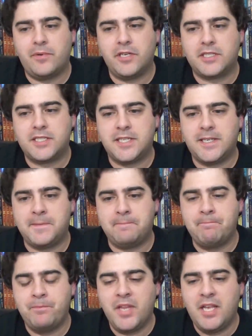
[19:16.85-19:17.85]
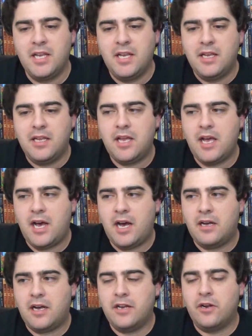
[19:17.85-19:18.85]
But
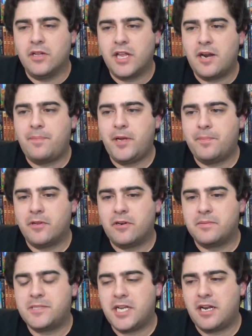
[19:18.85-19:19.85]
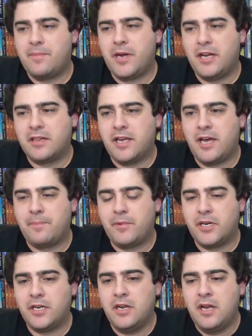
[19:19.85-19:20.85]
yeah, I know a lot of people are upset about that,
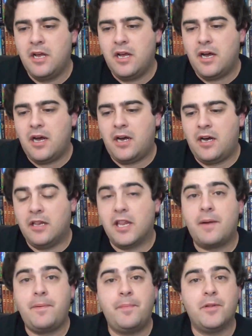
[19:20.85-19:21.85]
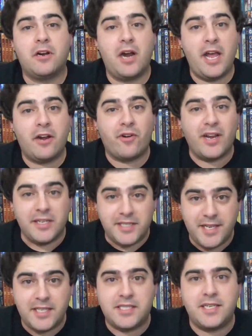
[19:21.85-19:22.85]
but a lot of people are angry at
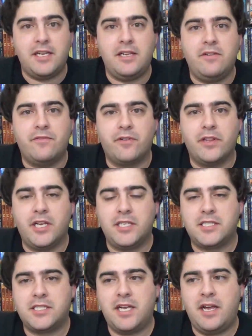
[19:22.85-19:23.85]
Disney for this.